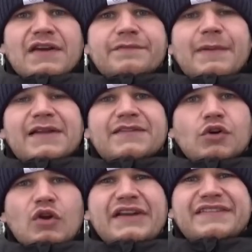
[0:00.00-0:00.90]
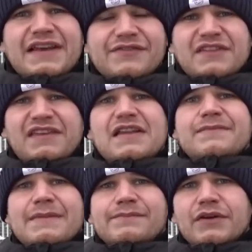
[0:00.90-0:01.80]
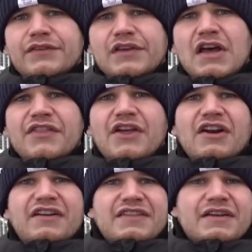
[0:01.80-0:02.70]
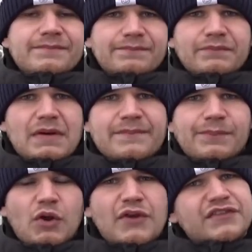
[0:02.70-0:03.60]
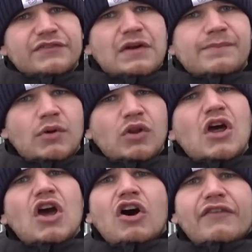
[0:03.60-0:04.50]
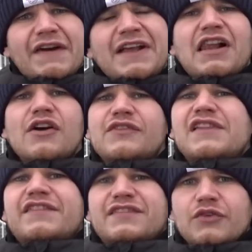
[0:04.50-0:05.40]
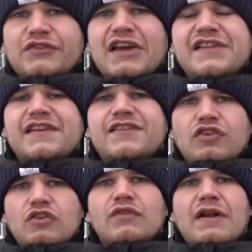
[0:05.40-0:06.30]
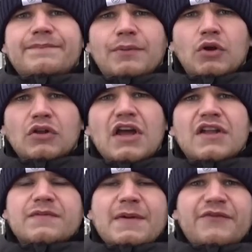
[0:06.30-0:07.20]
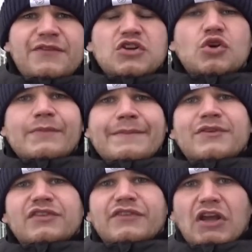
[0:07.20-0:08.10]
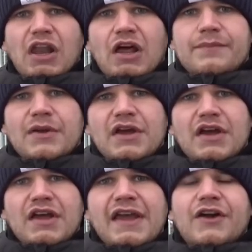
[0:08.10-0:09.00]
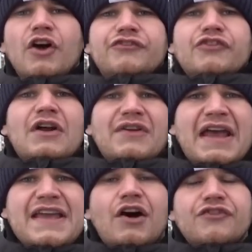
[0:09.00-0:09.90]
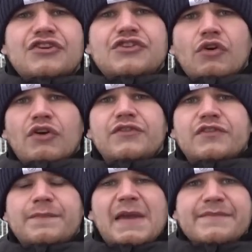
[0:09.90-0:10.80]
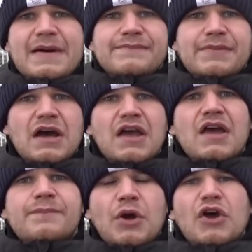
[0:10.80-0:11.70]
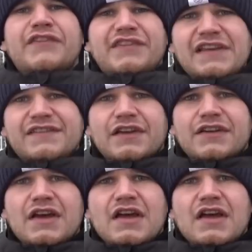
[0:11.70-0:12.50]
this by installing 17 members that are either employees of Red Bull or very closely associated to Red Bull to be official members of the club. It costs around €800 to be a member per season.